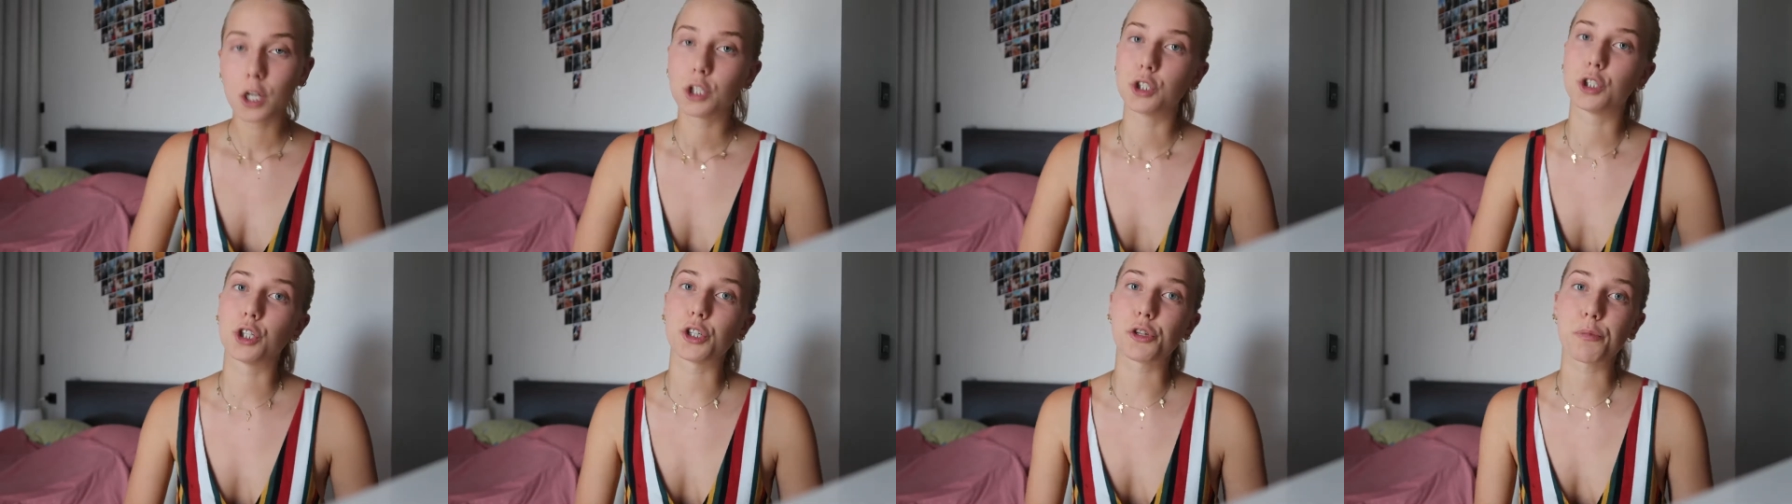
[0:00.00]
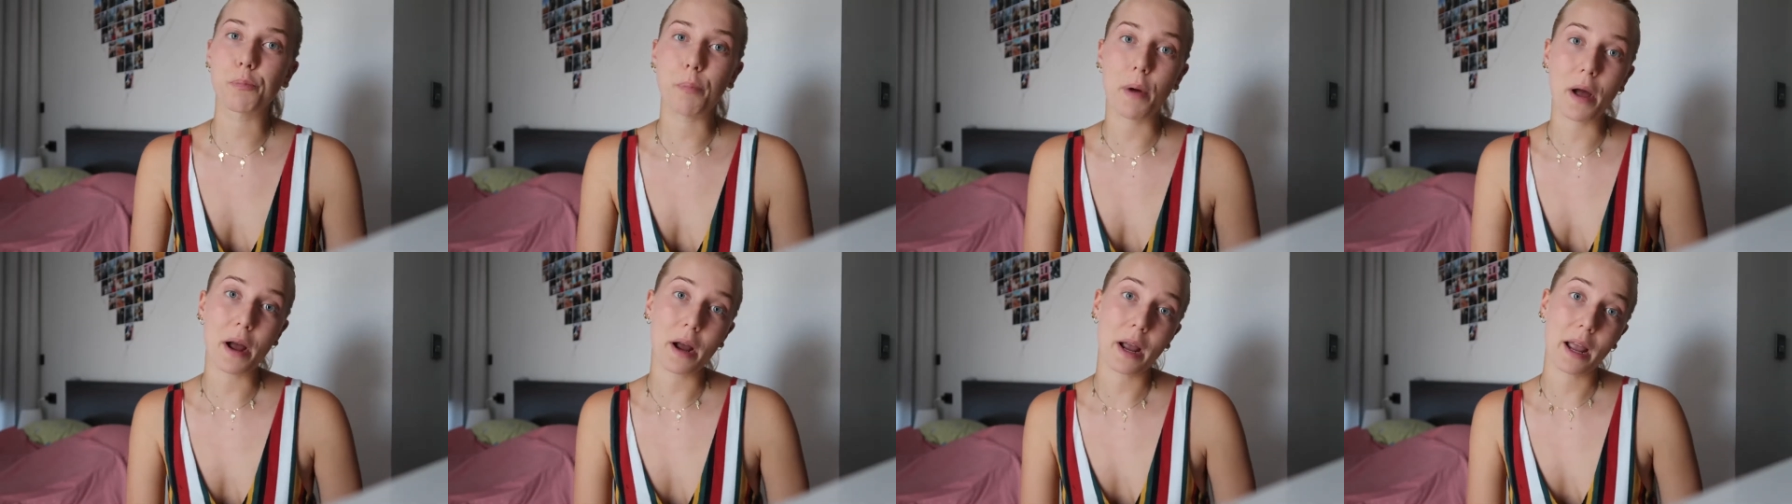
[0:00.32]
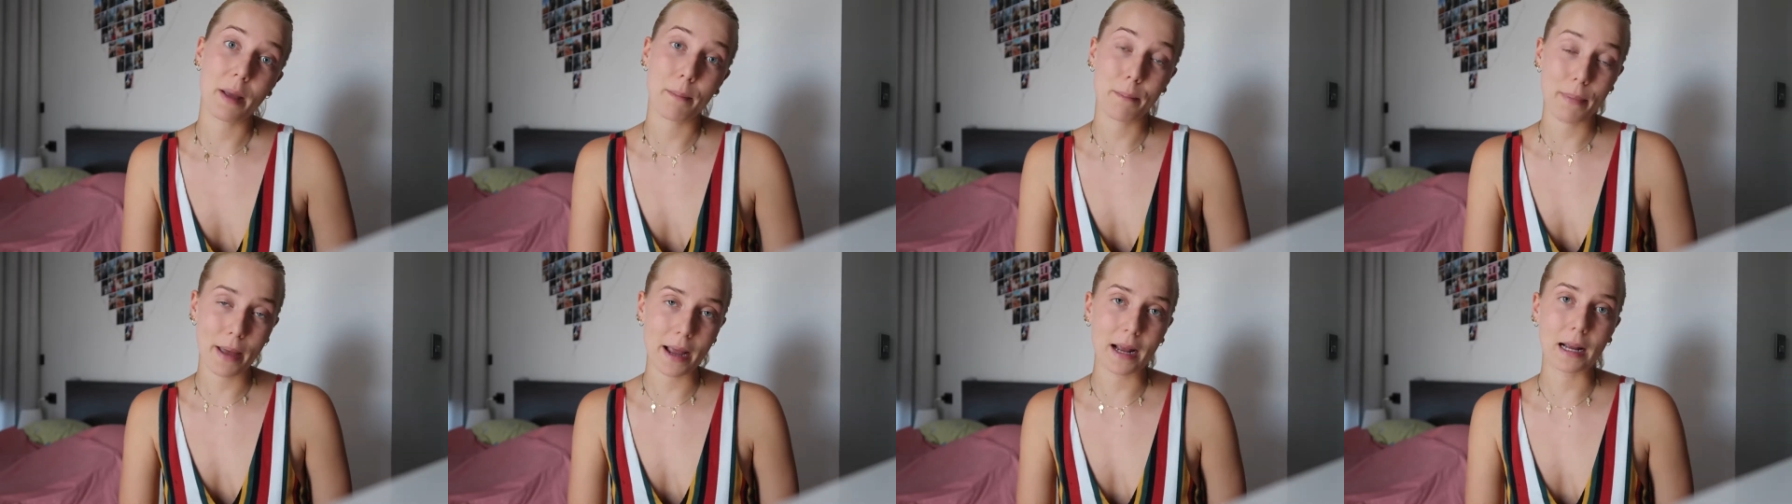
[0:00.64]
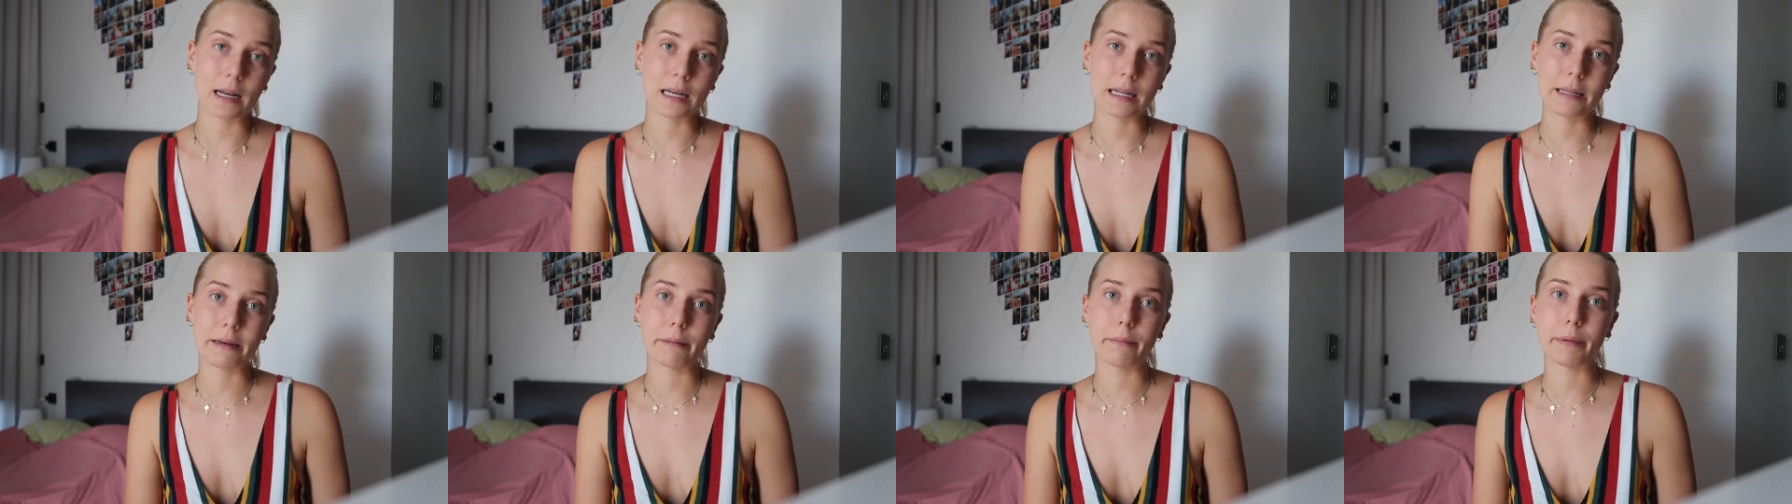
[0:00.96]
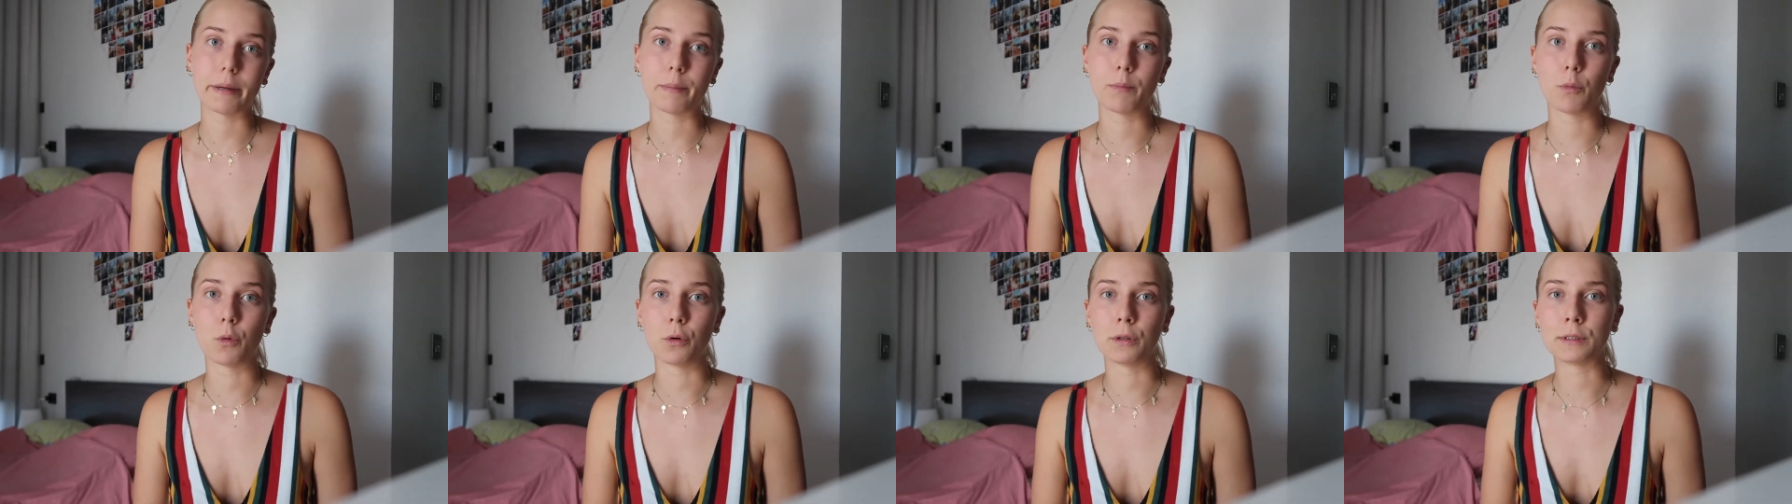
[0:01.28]
just pack, pack a little
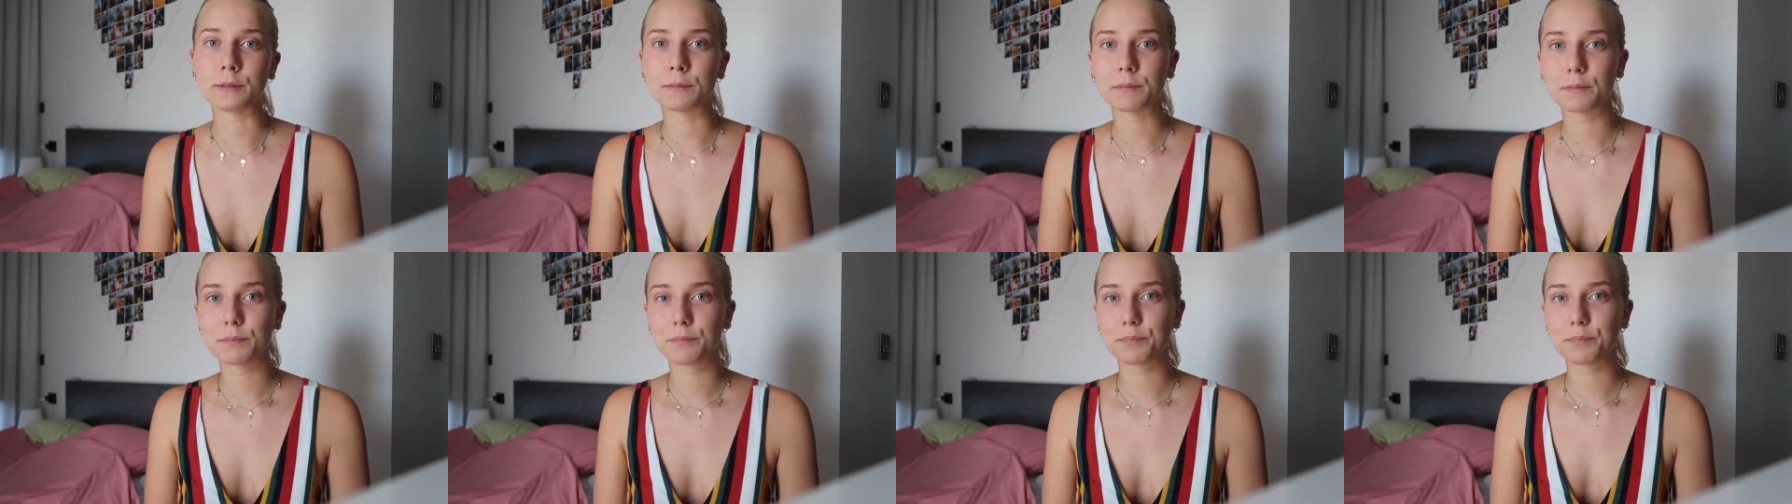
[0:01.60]
bit more.